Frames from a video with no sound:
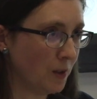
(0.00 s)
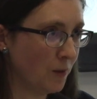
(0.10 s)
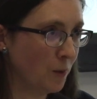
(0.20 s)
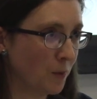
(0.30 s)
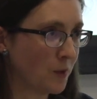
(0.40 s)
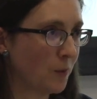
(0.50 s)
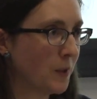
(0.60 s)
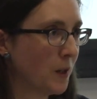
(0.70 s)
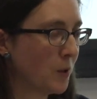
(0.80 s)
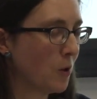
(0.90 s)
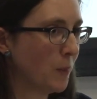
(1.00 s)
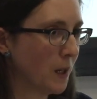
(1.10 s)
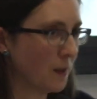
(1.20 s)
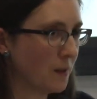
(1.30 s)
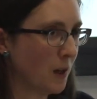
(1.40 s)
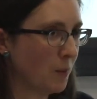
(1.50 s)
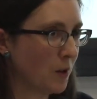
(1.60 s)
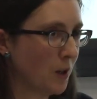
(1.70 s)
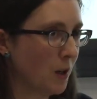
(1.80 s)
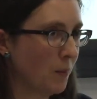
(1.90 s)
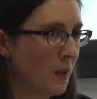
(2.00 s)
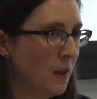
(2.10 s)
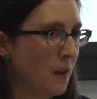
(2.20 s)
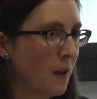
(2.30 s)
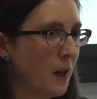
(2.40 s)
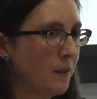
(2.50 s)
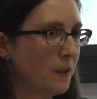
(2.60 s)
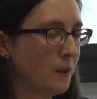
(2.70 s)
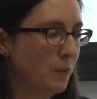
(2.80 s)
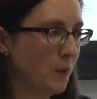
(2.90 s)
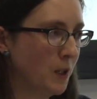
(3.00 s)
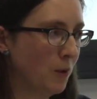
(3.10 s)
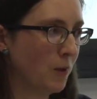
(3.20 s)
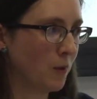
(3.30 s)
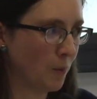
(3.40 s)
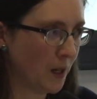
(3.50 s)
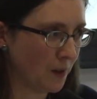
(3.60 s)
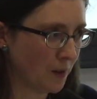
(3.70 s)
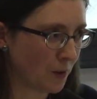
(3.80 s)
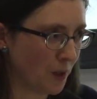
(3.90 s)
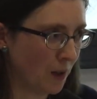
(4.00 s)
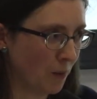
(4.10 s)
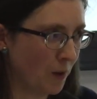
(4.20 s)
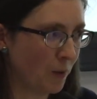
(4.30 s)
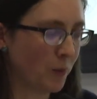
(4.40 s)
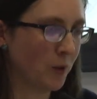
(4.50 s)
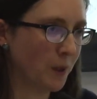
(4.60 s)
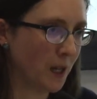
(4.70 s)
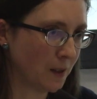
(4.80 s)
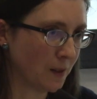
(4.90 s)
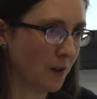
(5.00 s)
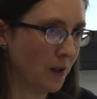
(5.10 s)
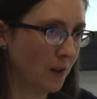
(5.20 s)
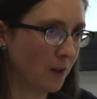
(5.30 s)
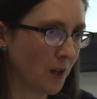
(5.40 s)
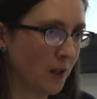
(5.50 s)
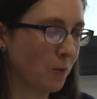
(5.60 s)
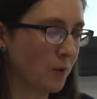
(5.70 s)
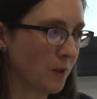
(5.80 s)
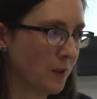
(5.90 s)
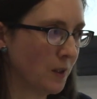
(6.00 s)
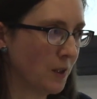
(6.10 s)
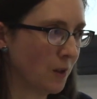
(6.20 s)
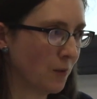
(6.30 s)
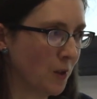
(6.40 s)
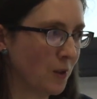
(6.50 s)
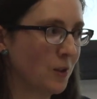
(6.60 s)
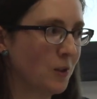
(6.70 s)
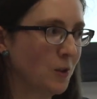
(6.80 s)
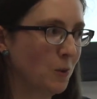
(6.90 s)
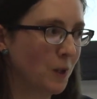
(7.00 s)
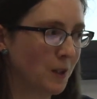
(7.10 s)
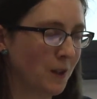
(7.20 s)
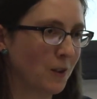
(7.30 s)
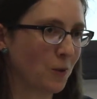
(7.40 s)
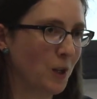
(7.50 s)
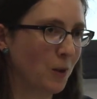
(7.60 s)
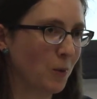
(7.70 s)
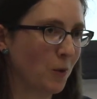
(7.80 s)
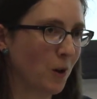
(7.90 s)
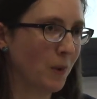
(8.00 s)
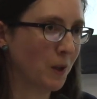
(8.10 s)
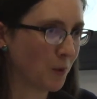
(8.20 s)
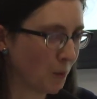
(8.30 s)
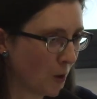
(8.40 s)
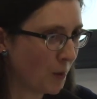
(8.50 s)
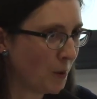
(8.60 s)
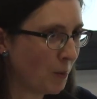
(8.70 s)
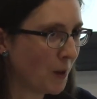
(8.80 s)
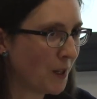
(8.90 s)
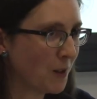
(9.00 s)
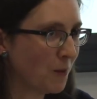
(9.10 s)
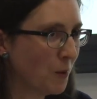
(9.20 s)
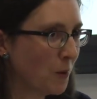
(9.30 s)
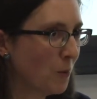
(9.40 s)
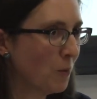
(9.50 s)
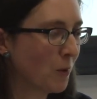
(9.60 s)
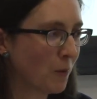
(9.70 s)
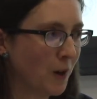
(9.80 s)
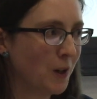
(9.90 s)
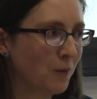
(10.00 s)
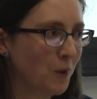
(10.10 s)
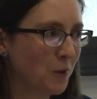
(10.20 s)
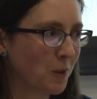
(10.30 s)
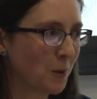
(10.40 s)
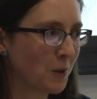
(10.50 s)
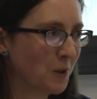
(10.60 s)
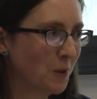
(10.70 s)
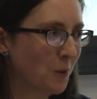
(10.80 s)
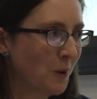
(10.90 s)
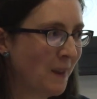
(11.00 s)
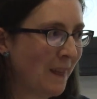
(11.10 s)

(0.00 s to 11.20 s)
interviews was sometimes coming at the same time as the materials from retina screen if somebody had decided as a result of this intervention to attend the screening programme. And there was a couple of people I interviewed who were very confused about the two.